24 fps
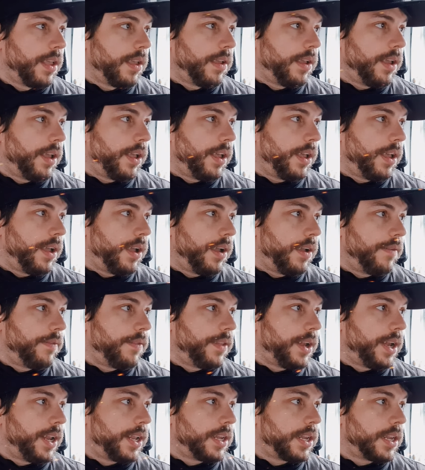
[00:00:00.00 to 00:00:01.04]

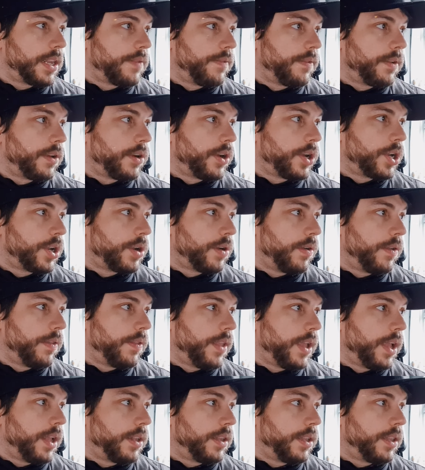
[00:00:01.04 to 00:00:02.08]
The latest figures shown
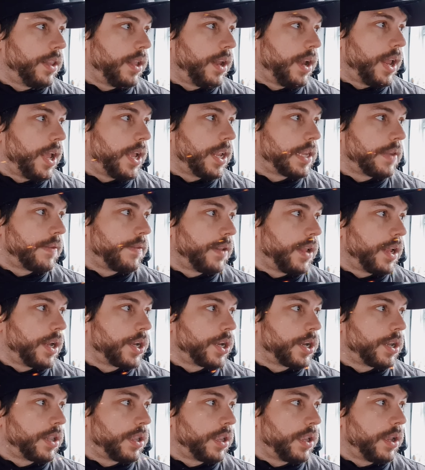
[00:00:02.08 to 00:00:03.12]
that in the last
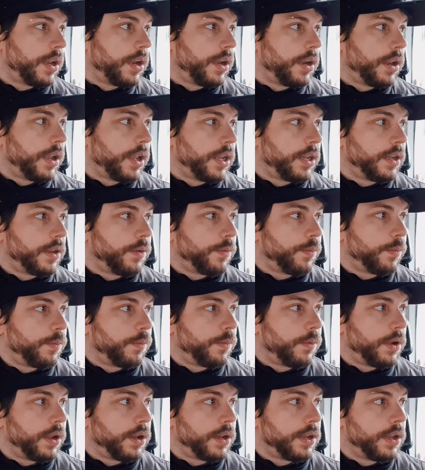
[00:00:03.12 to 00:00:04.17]
financial year,
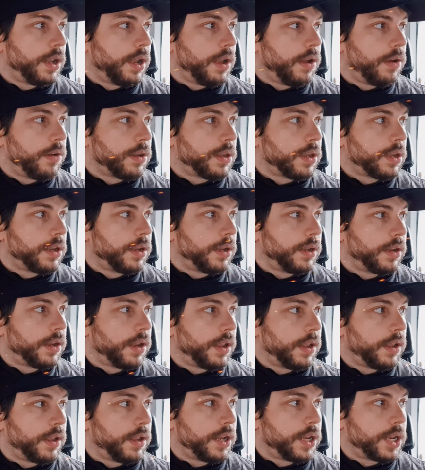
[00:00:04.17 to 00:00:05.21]

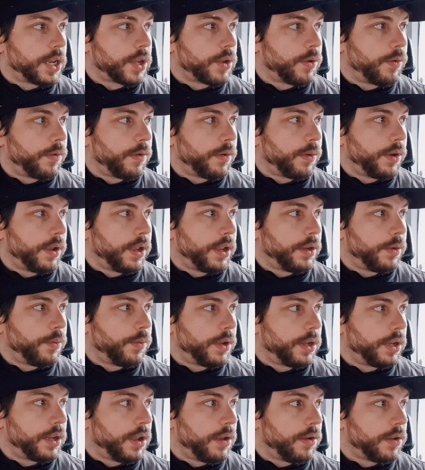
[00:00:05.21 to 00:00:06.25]
81,000, just over
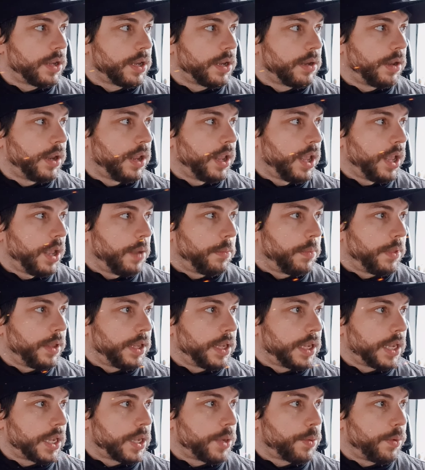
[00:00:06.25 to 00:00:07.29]
81,000
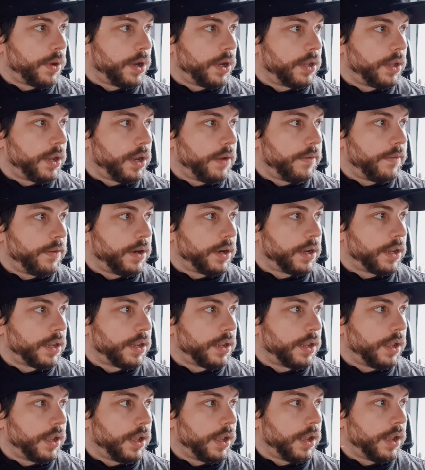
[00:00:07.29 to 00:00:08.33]
places were delivered,
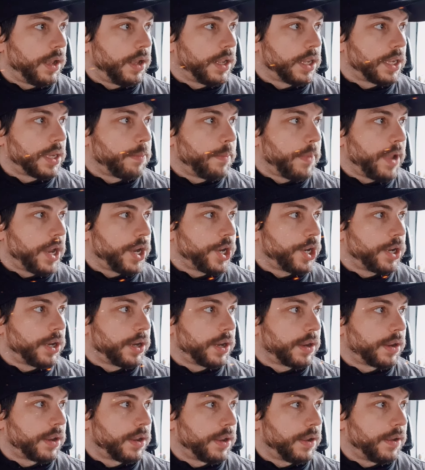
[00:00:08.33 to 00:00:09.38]

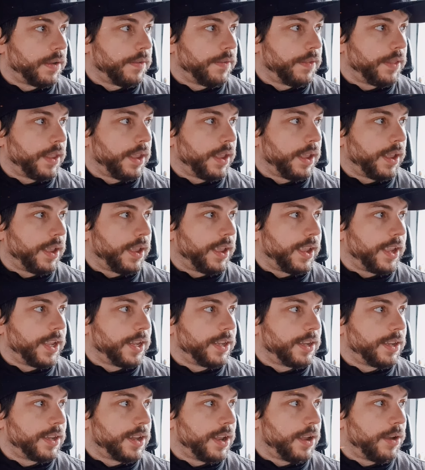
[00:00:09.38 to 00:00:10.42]
smashing the
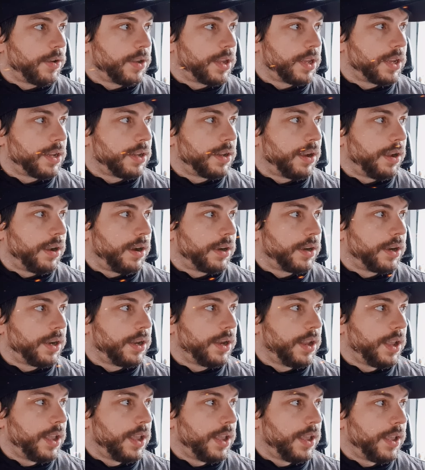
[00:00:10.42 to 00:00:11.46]
80,000
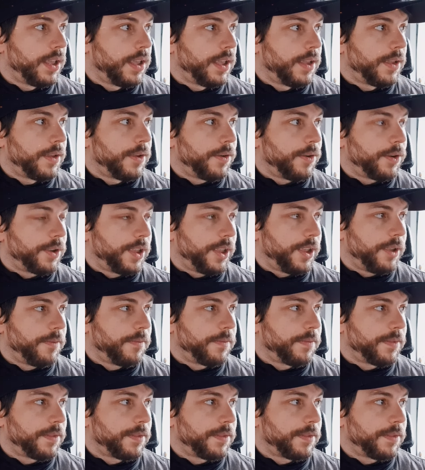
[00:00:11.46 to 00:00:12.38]
target. Okay.